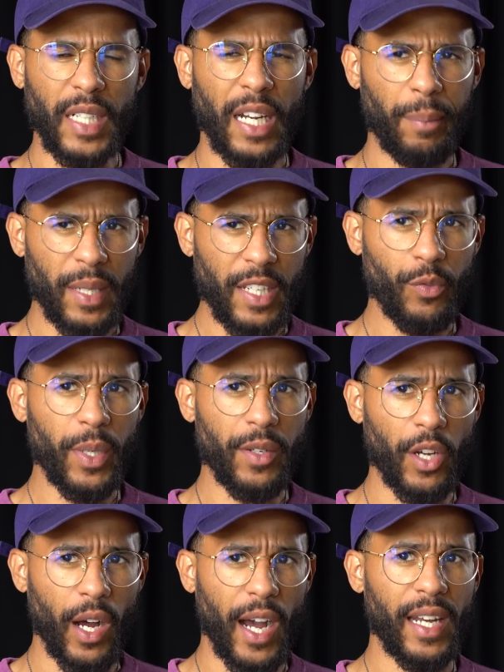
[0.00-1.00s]
I believe we
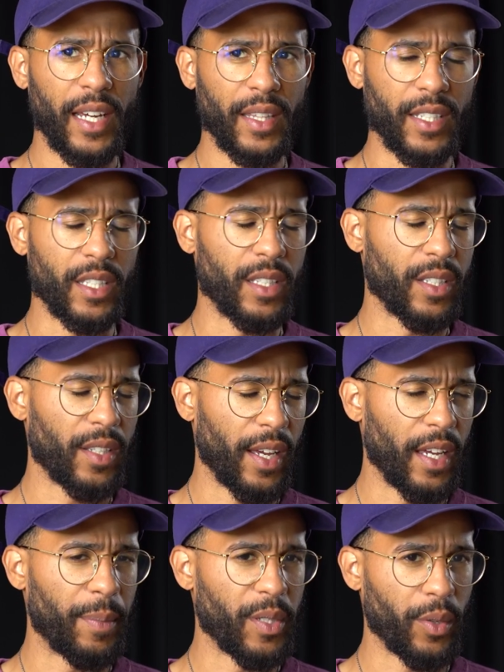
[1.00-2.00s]
highlighted this in
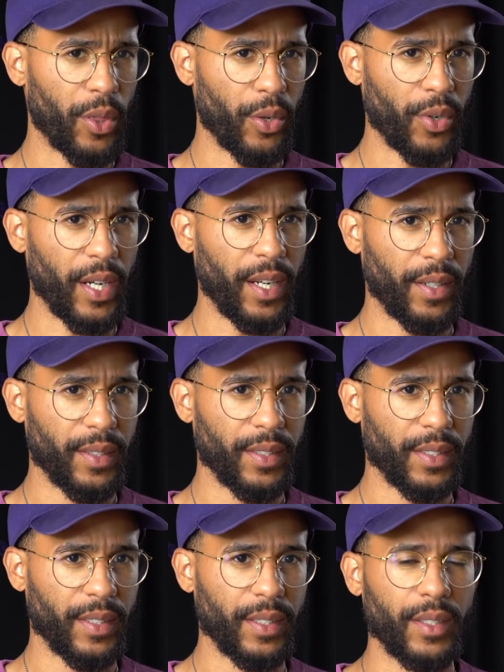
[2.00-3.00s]
Site Episode 3,
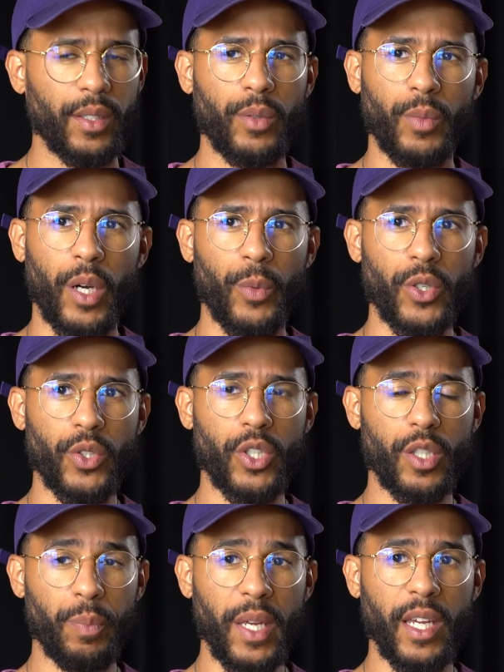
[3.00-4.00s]
where we were
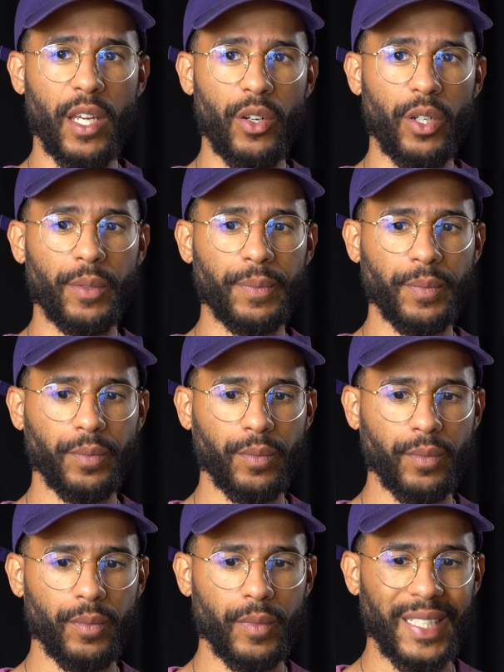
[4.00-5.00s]
speaking on
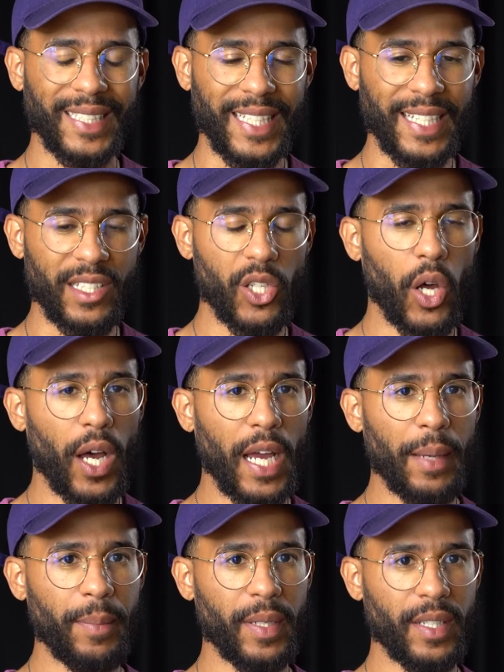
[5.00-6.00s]
the
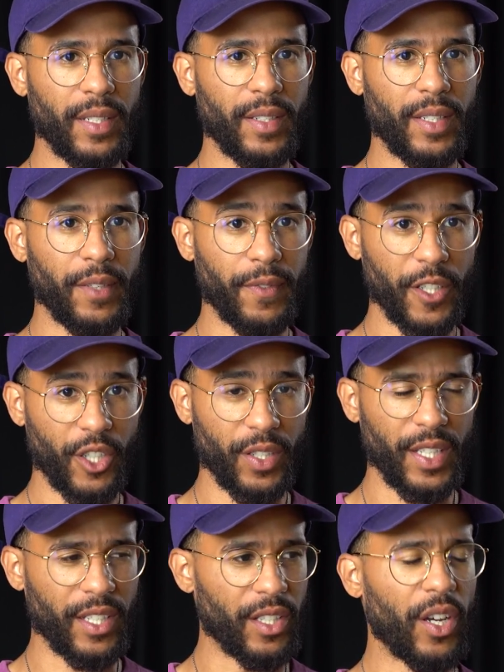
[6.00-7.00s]
time
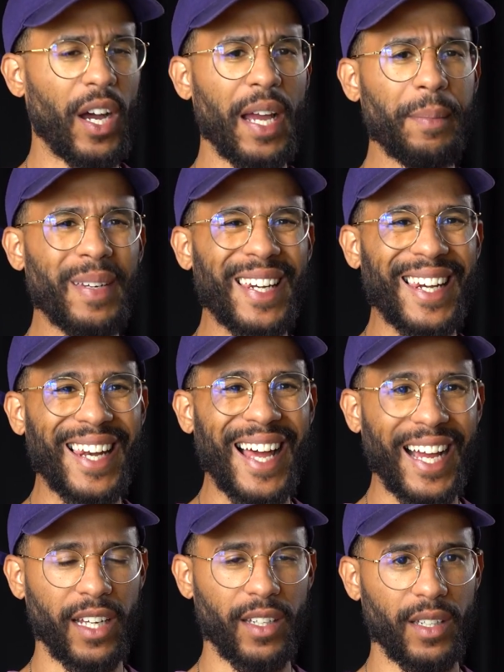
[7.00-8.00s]
deficiency, the time
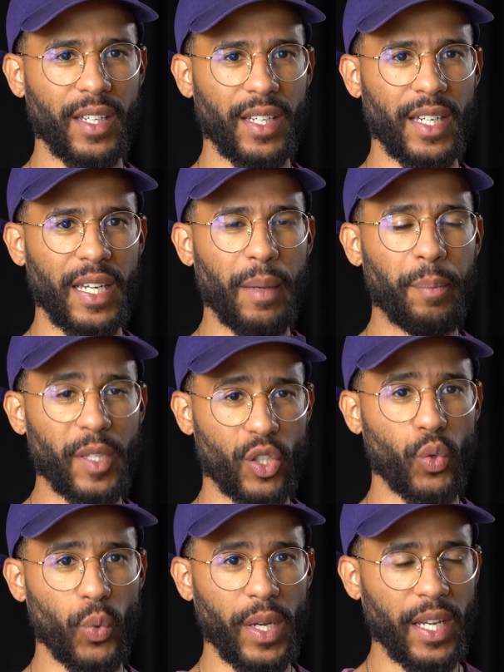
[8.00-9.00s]
lag
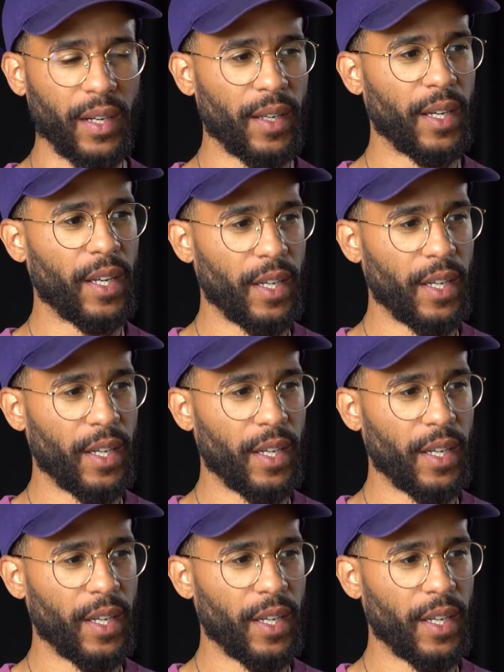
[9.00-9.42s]
between